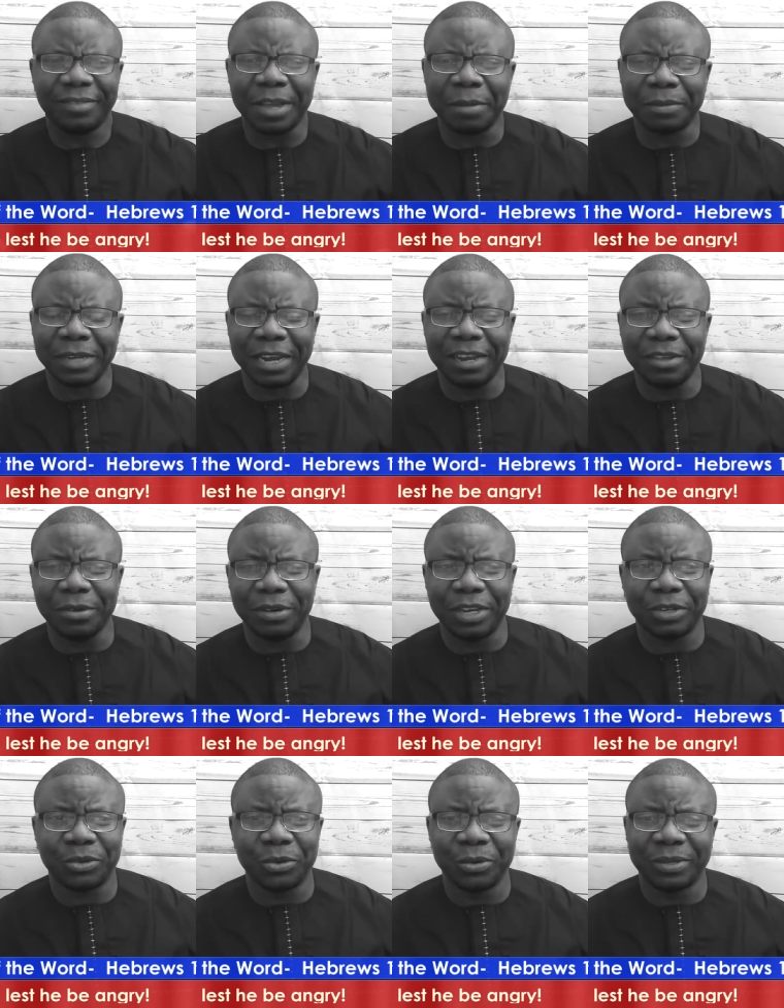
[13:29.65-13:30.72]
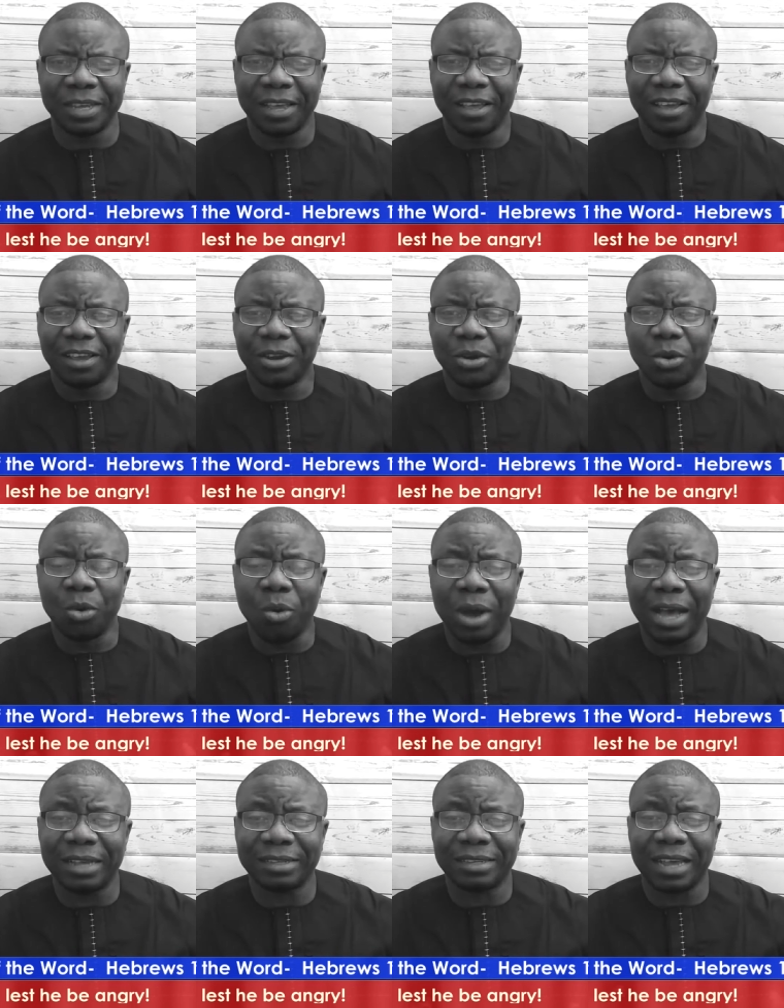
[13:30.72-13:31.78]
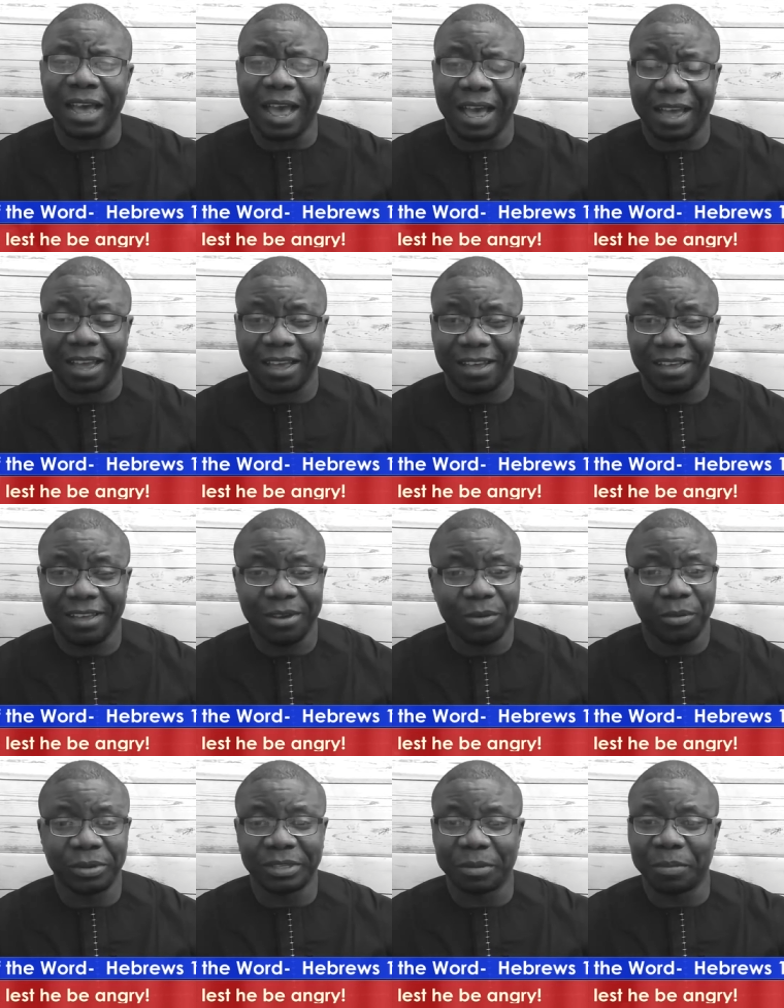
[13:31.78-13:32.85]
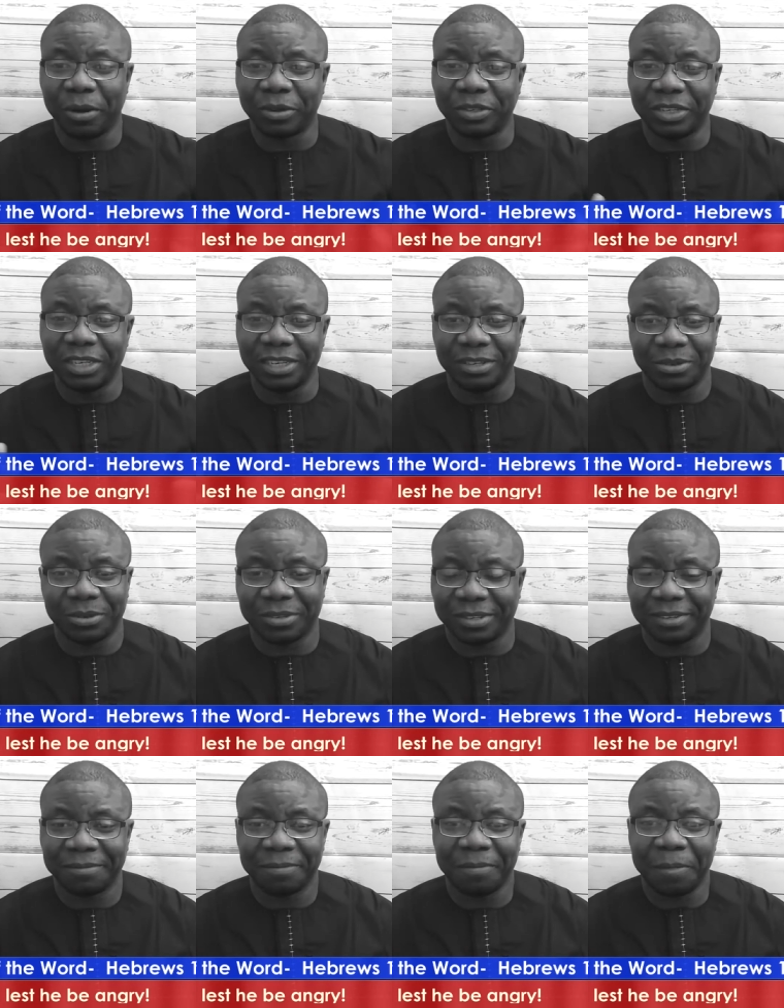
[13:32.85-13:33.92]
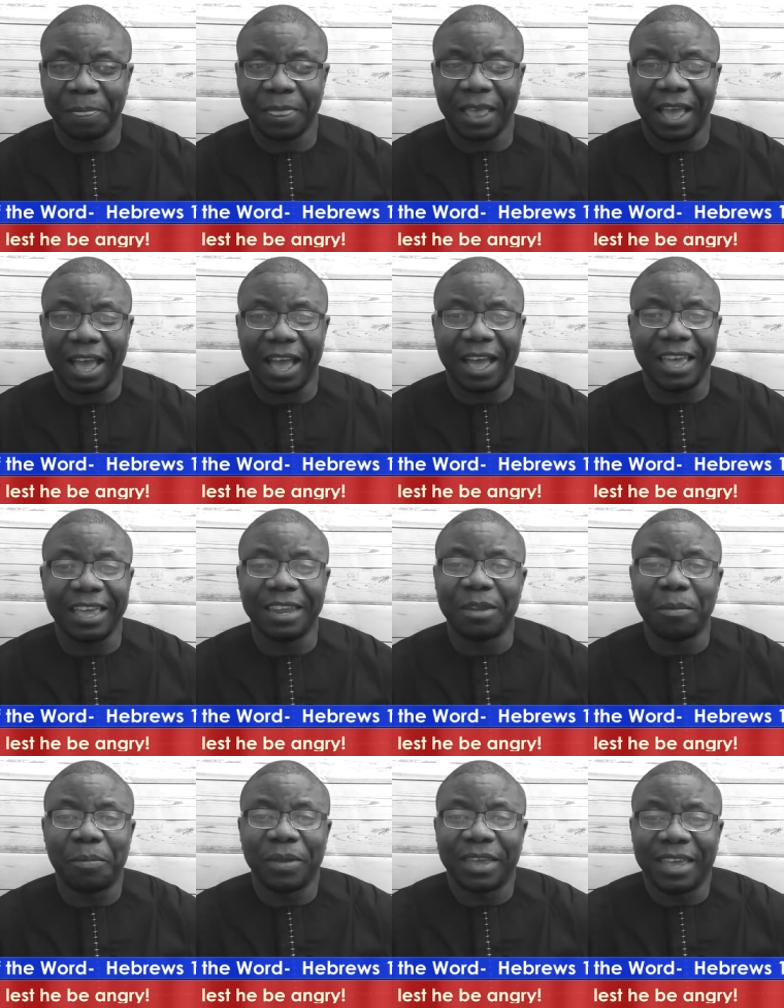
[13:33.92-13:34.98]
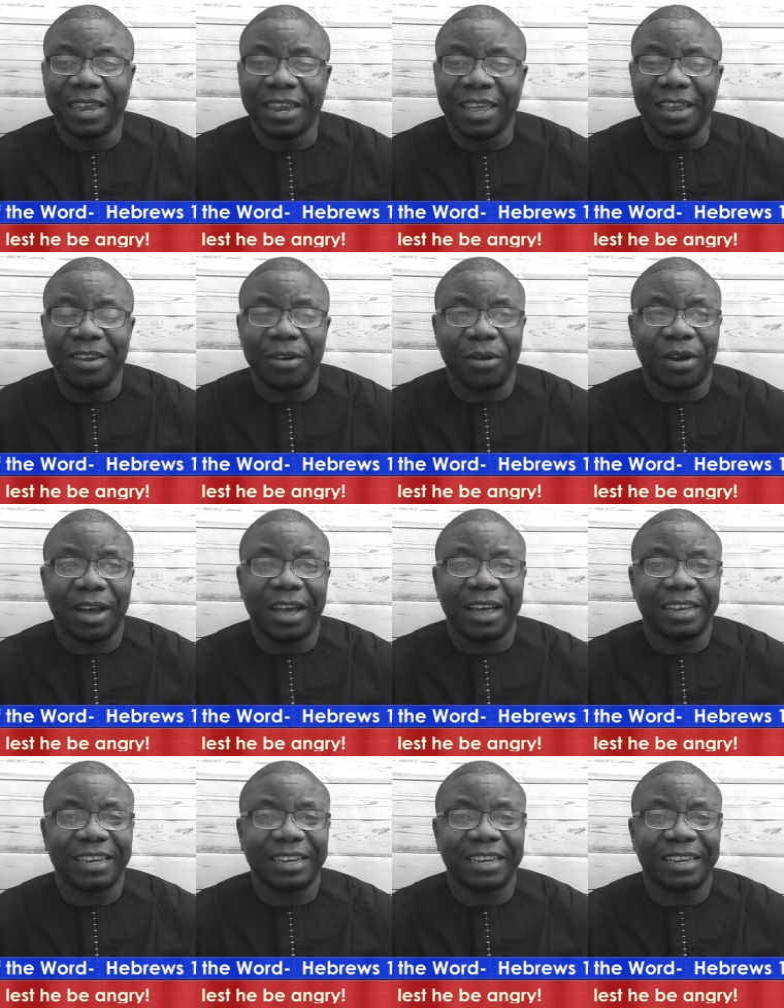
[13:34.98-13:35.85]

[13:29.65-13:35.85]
I'm telling you the truth, Noah's ark was about Jesus. Uh, in the beginning, uh,